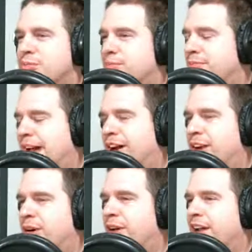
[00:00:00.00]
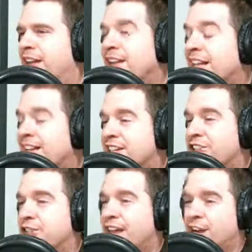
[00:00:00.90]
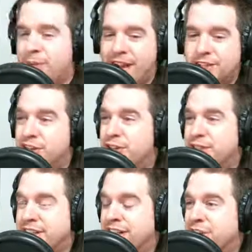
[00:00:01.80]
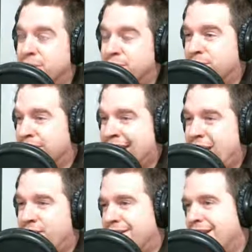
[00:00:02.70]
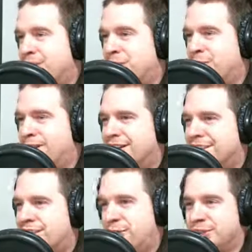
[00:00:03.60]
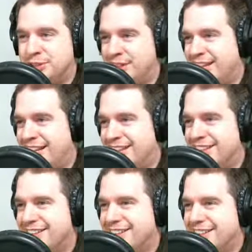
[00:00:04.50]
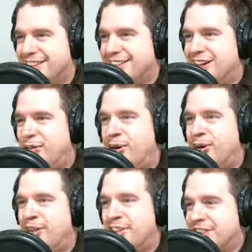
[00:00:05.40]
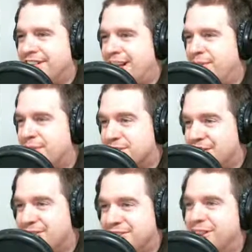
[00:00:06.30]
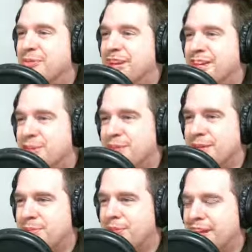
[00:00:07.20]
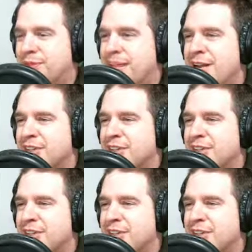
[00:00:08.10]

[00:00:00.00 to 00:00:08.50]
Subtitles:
I don't know, in League of Legends you can't go back and start a new account anymore because everyone's doing that. Well, in this game, there's still so many new people that it was